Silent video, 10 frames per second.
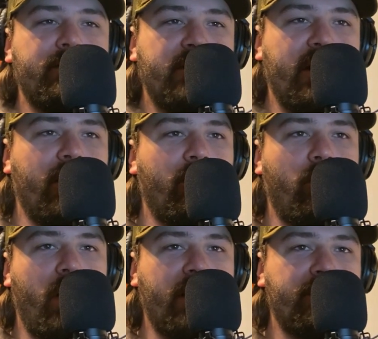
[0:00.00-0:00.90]

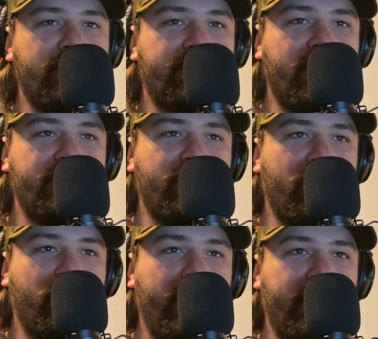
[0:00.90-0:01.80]
walk through the front
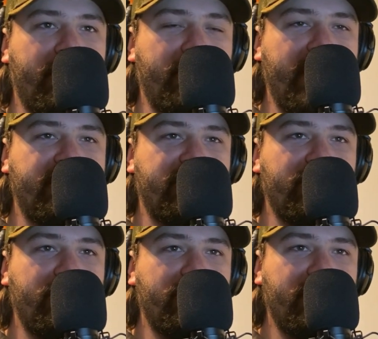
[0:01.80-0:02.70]
door wearing a red
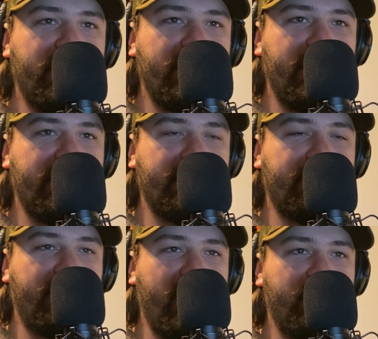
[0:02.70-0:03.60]
suit and
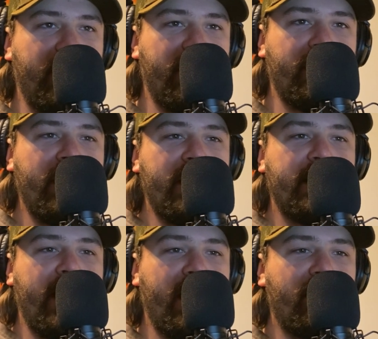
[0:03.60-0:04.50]
a fake beard.
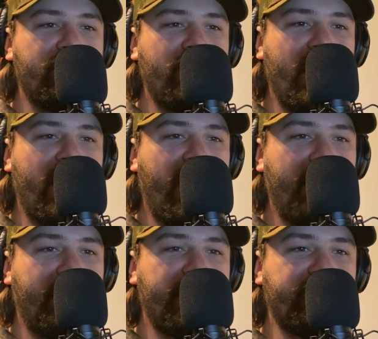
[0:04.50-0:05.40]
Now you got to
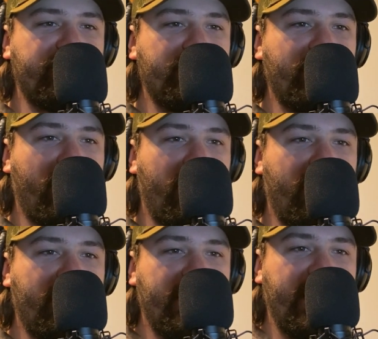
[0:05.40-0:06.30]
hop on a Zoom
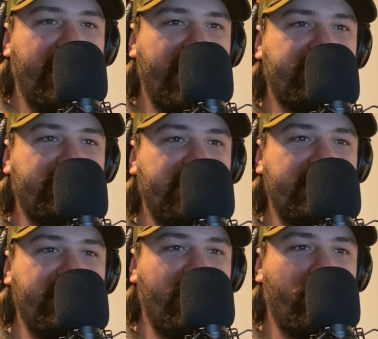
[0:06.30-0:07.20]
call and
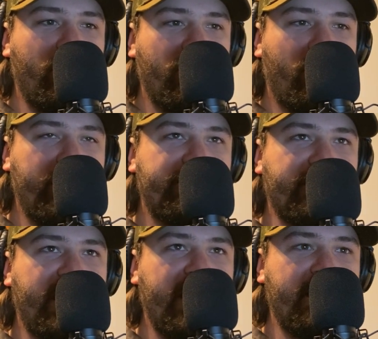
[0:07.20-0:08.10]
actually, quiz
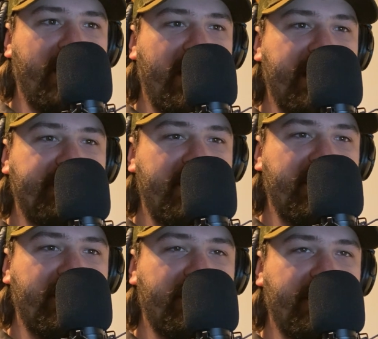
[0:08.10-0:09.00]
your kid about if they've
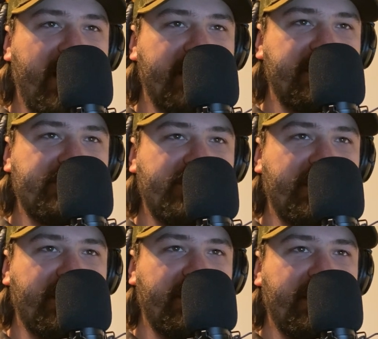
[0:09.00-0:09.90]
been good or not this
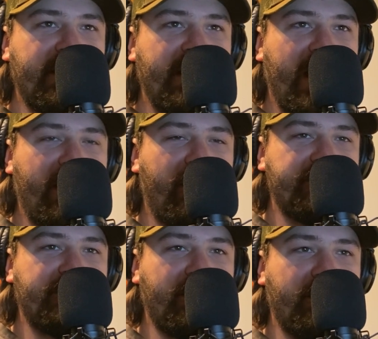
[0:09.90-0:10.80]
year. And
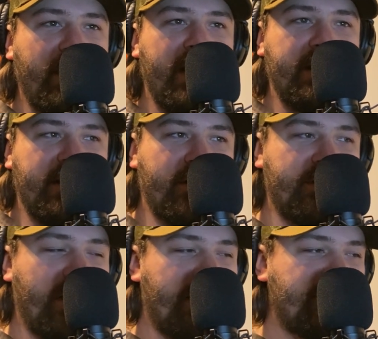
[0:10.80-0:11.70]
also,
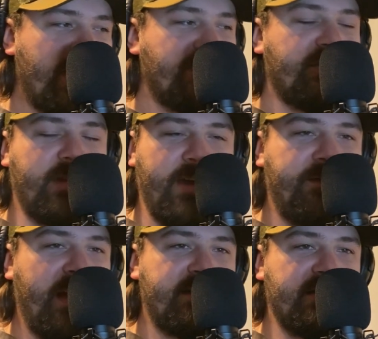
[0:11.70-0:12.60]
you got to do that
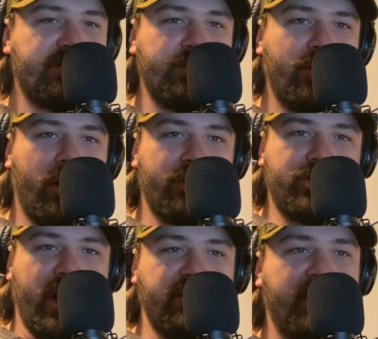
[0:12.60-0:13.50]
fancy Zoom call,
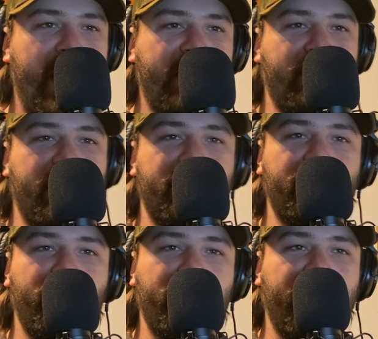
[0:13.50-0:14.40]
change background
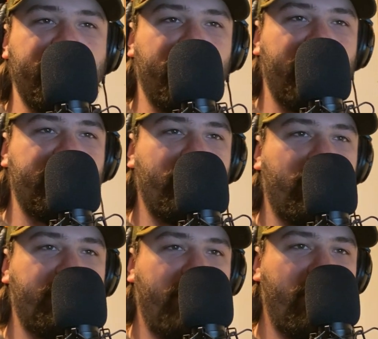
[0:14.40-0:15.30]
to look like you're at the
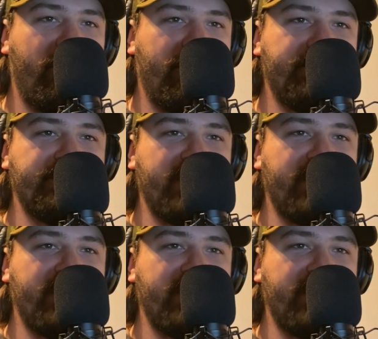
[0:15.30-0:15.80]
North Pole